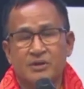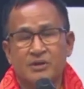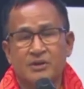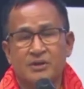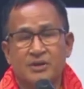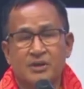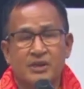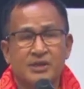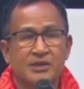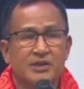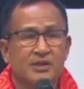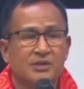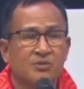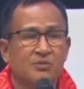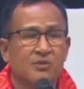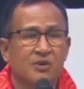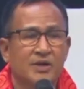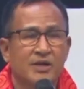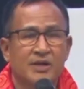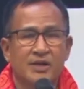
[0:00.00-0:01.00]
reason
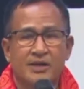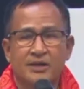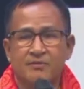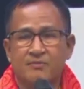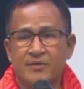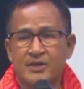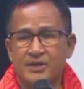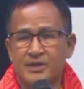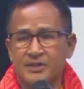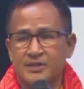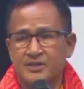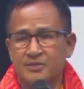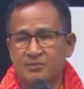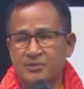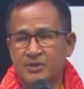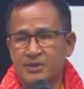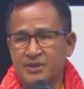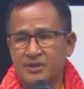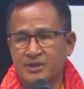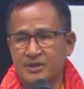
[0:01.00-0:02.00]
why I have participated in